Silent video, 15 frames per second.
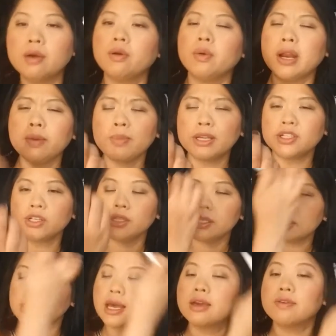when I mentioned
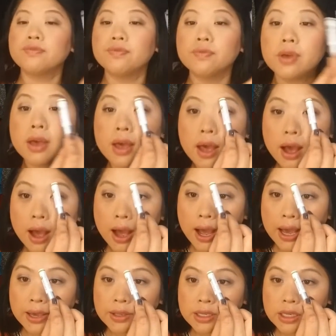this, I,
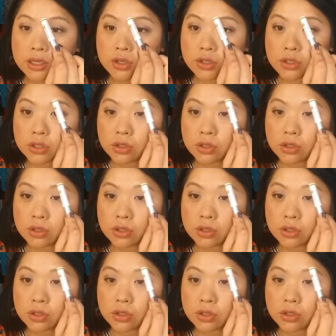I did,